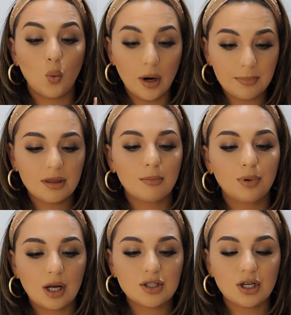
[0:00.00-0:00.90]
Warmth
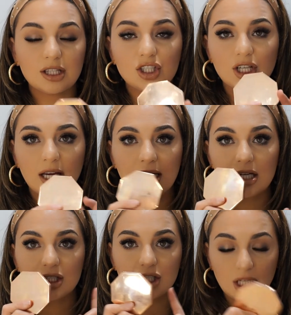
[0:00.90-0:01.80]
Bronzer in the shade
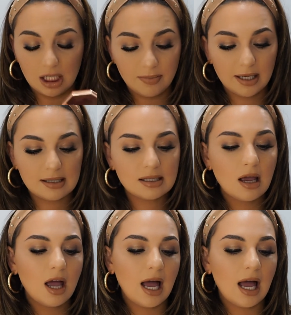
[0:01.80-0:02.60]
Shady Biz.